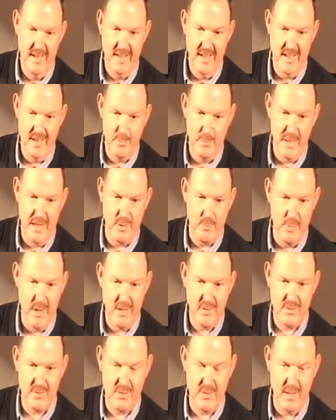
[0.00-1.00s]
and be
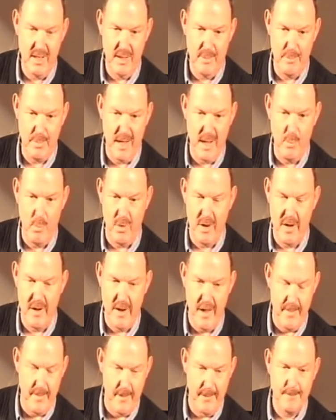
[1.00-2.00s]
enriched uh, by one
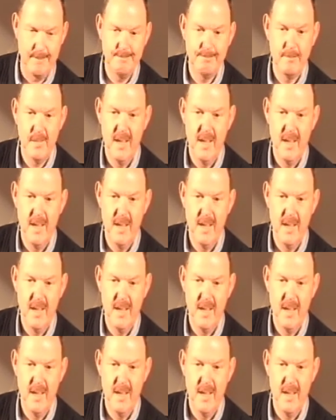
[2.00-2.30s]
another.